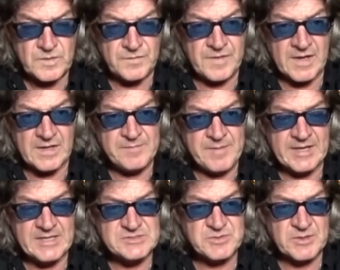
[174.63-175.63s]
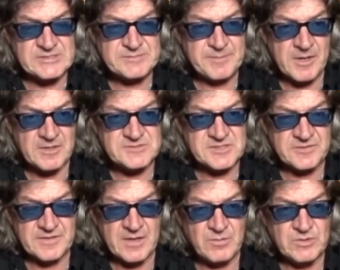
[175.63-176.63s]
They're going to make it 20 bucks, aren't
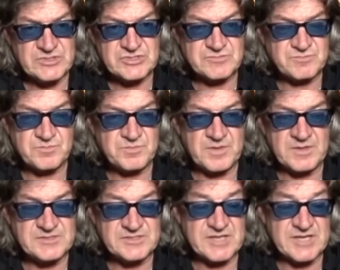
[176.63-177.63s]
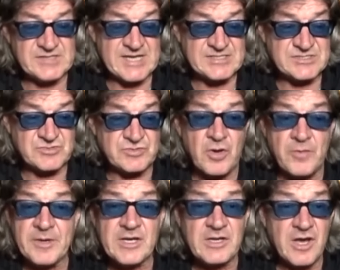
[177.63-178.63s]
they? Which is, is
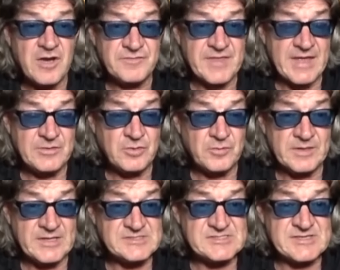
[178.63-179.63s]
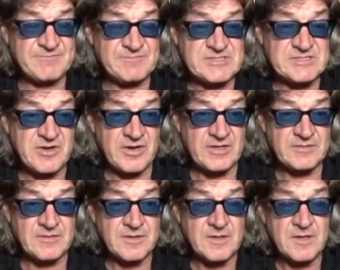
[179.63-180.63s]
astronomical over there normally. It's 79
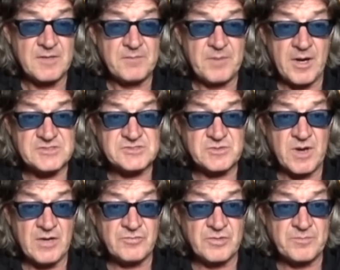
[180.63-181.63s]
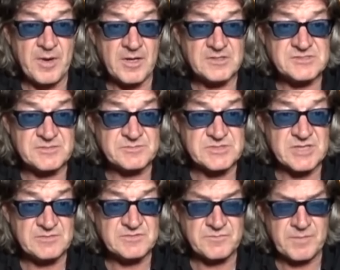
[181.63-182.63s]
bucks to 100 bucks
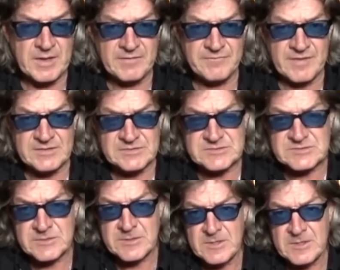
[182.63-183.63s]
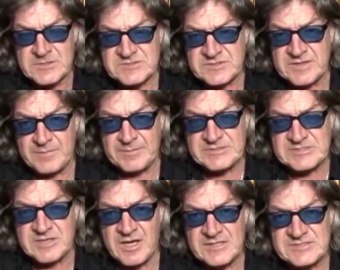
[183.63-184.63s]
sometimes for big events. So they'll be
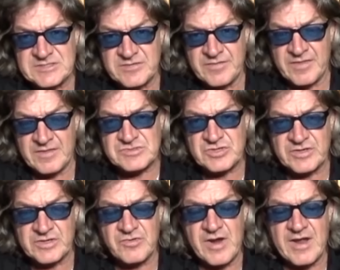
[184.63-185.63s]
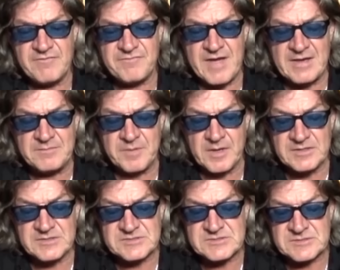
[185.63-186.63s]
delighted over there. They're trying to create a fan
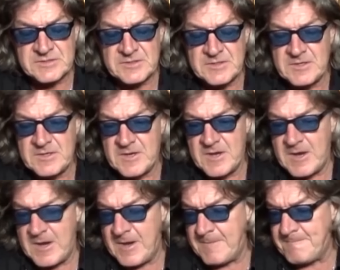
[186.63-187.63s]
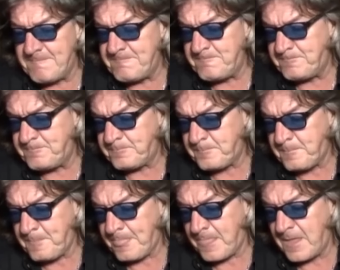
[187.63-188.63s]
base. Um,
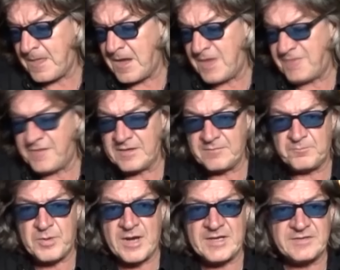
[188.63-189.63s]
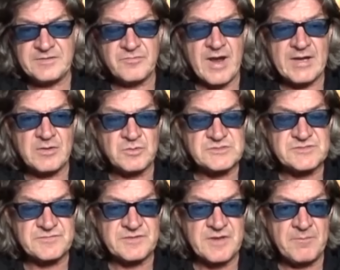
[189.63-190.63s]
I think breaking the records
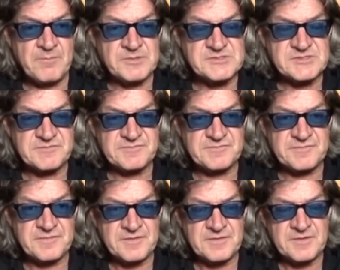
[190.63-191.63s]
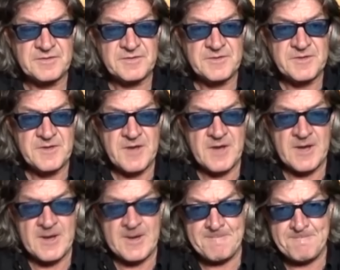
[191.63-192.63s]
of the numbers of
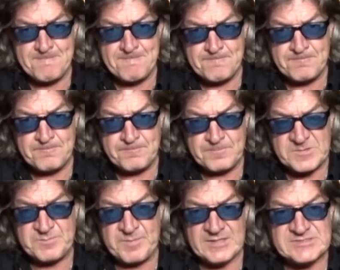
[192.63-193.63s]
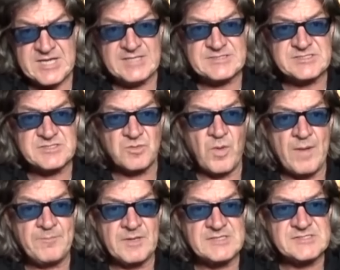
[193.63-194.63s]
um, spectators at
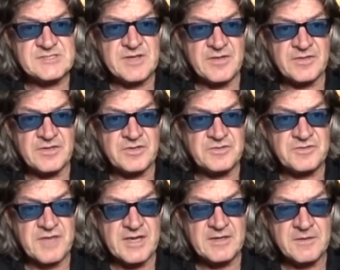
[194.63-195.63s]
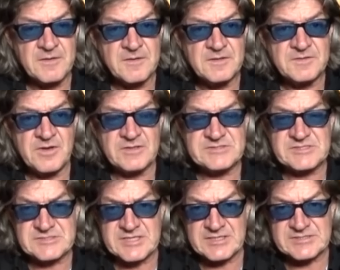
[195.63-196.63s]
Wembley is another good thing
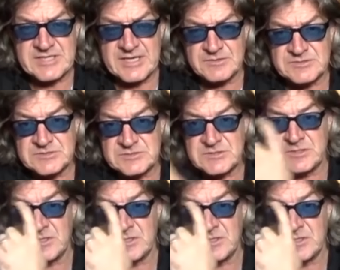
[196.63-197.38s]
96,000.